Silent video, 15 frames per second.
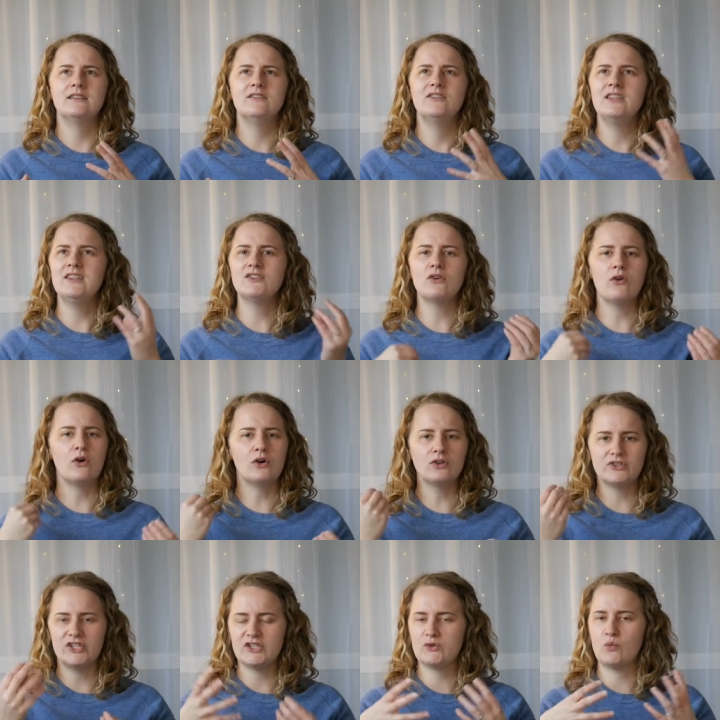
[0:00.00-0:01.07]
these are
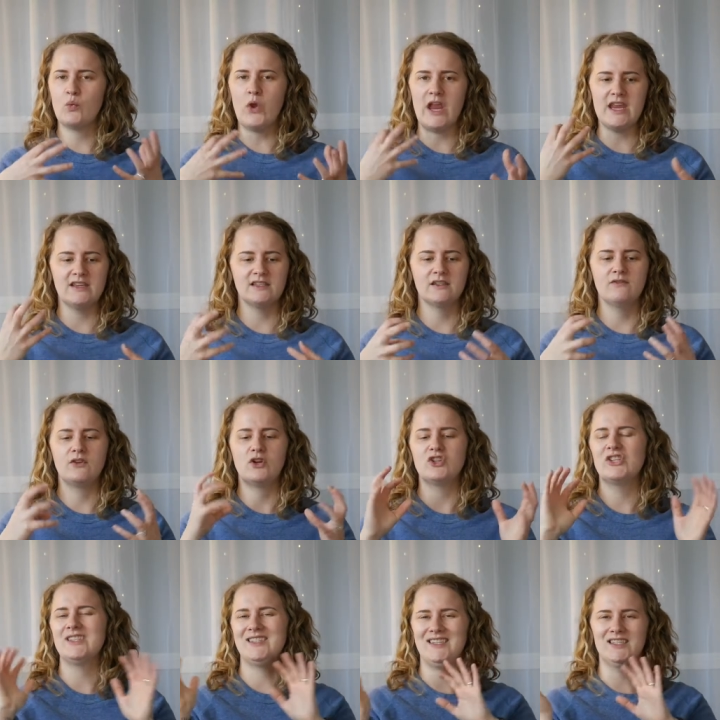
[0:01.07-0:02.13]
all just ways of your
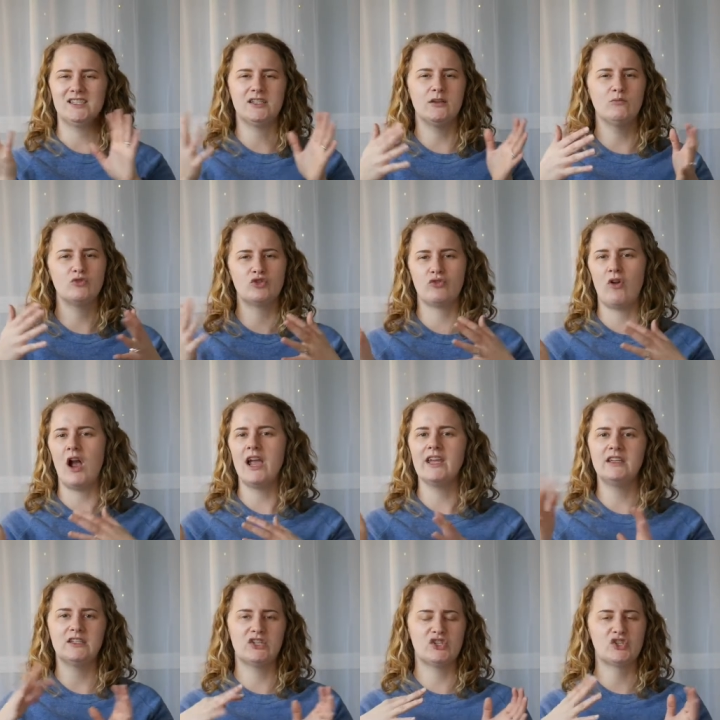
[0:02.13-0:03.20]
system
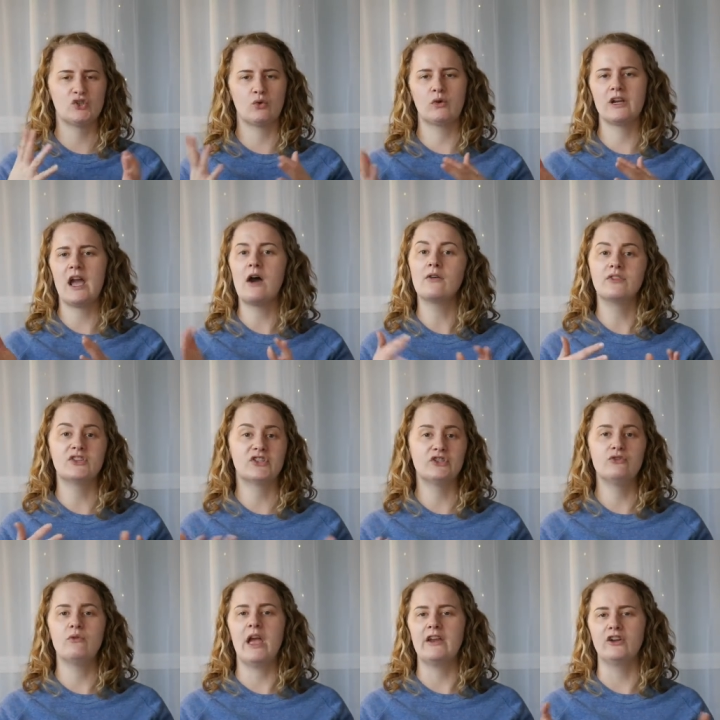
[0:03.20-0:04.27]
trying to sort out this
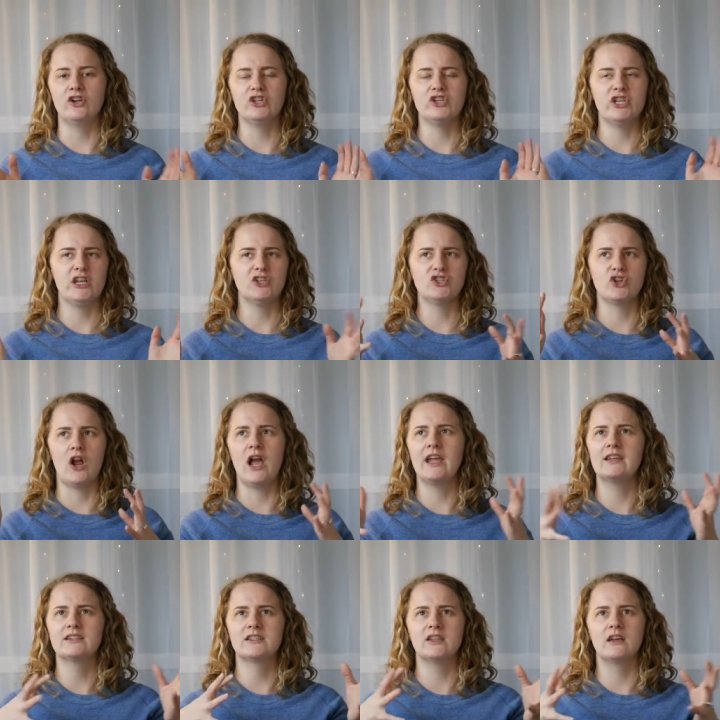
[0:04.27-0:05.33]
new energy and
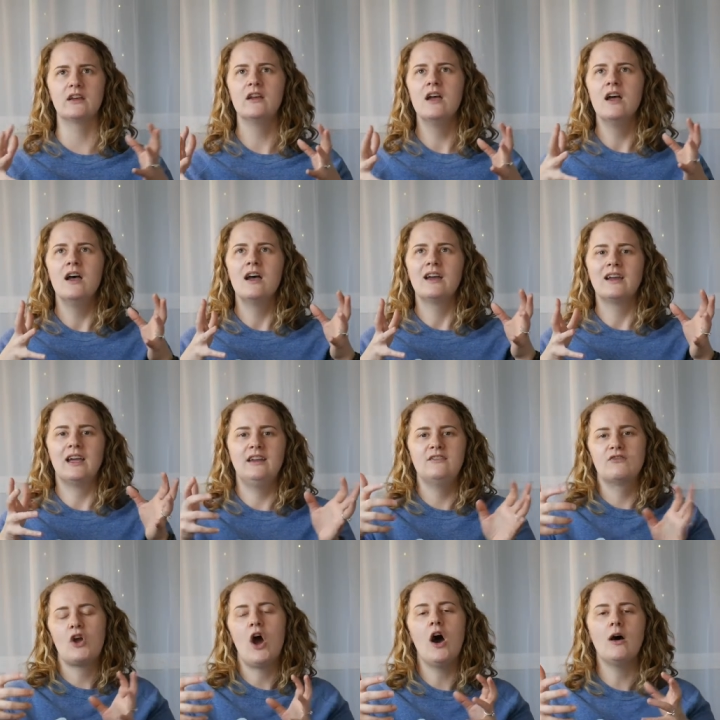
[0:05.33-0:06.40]
trying to kind
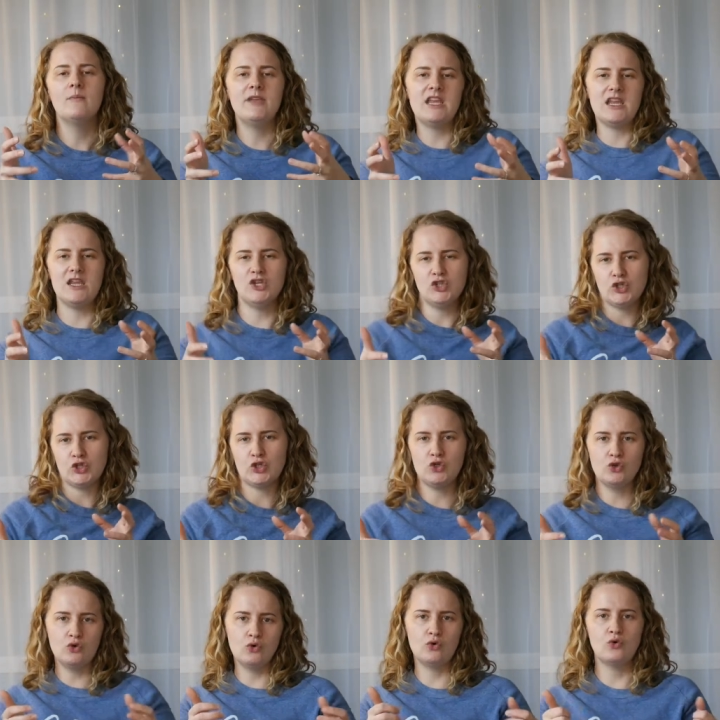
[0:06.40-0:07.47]
of come
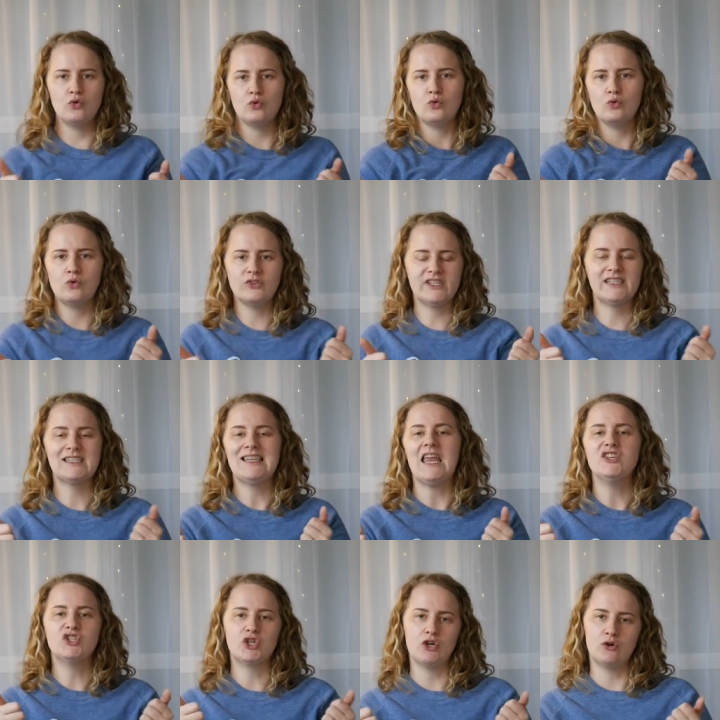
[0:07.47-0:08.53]
into
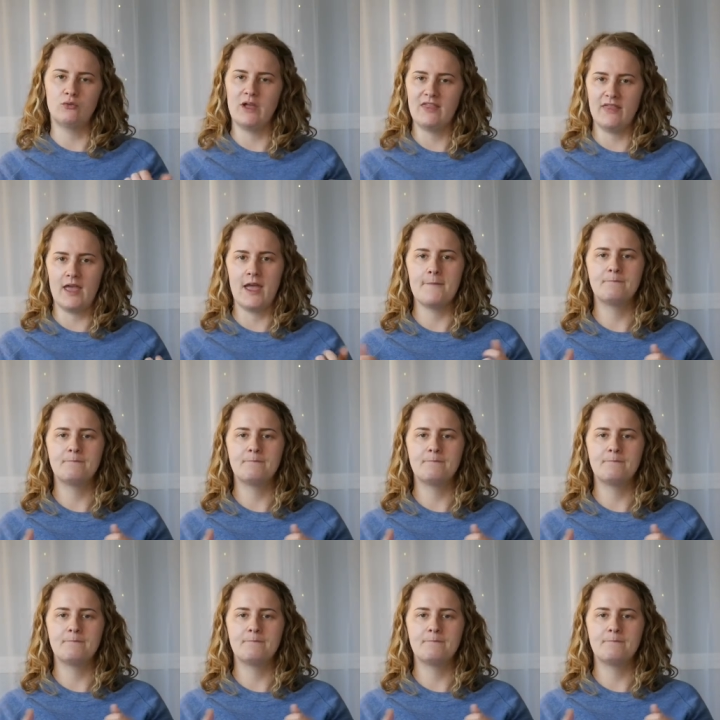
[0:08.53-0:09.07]
center with it.